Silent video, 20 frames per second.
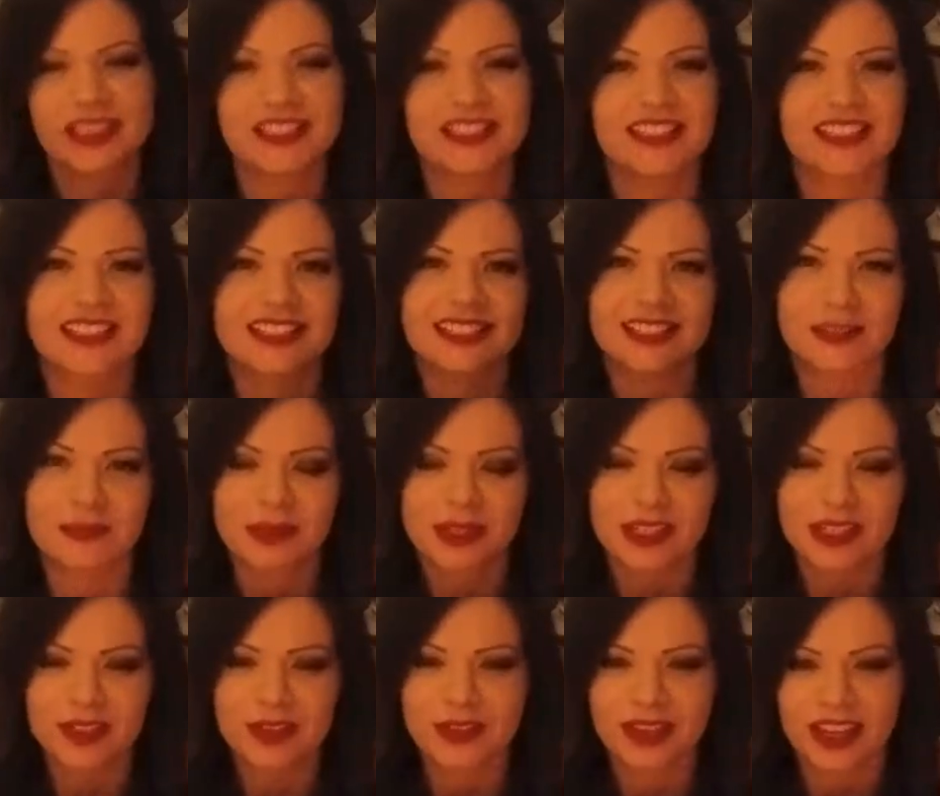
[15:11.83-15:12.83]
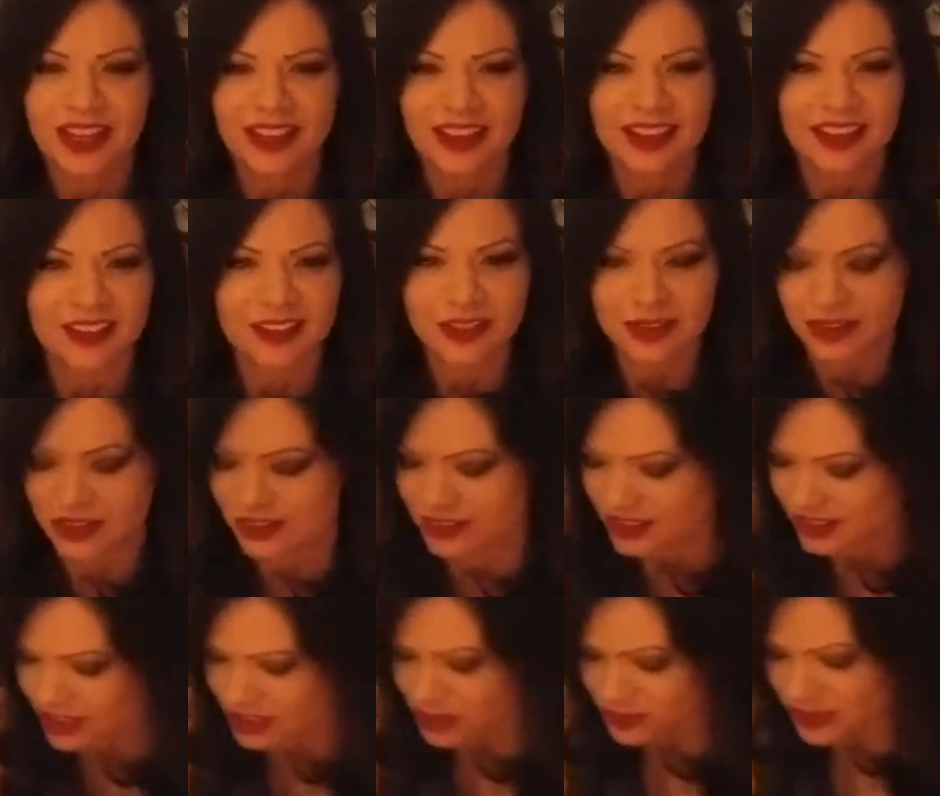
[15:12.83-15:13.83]
like somebody who can't handle
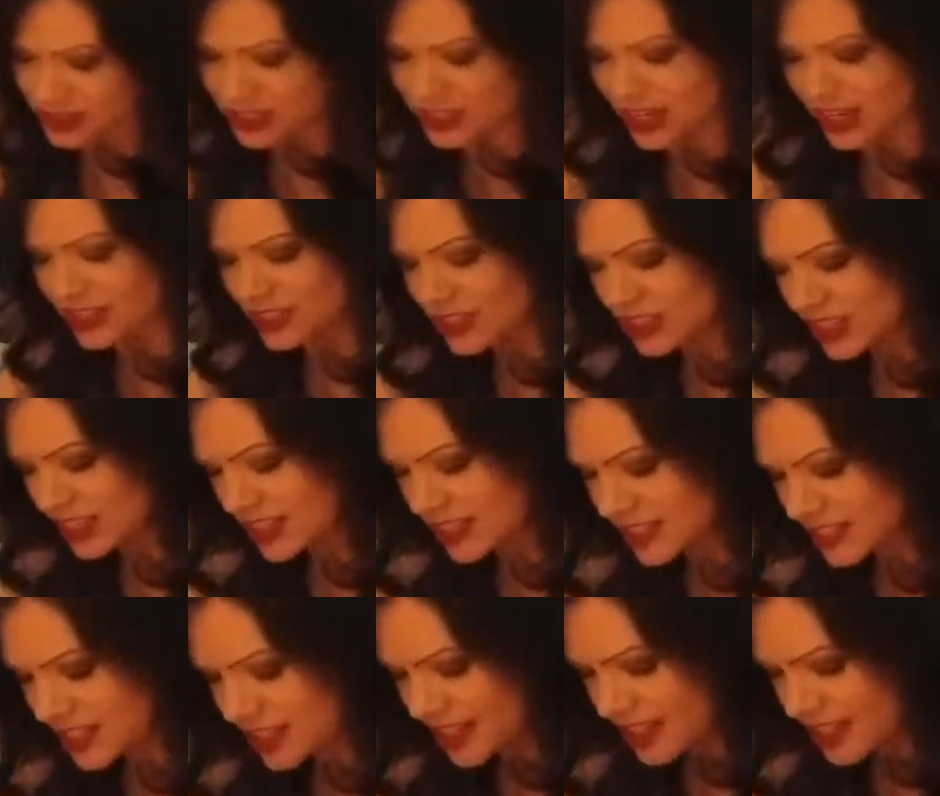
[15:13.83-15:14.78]
rejection.